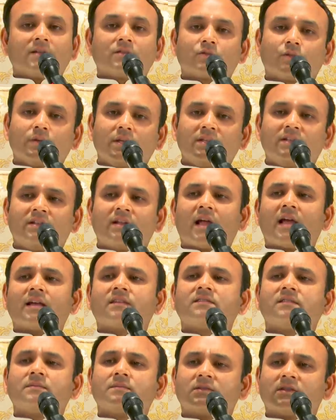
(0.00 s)
And so he
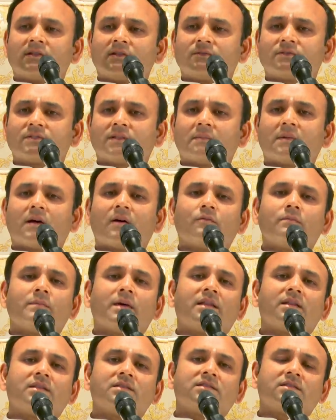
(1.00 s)
drags himself, somehow
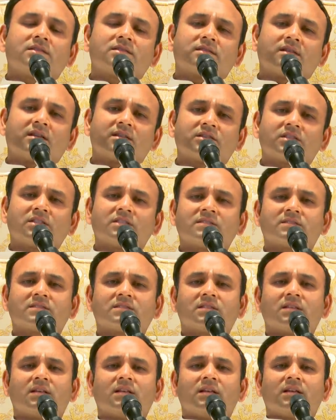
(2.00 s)
manages, rushes,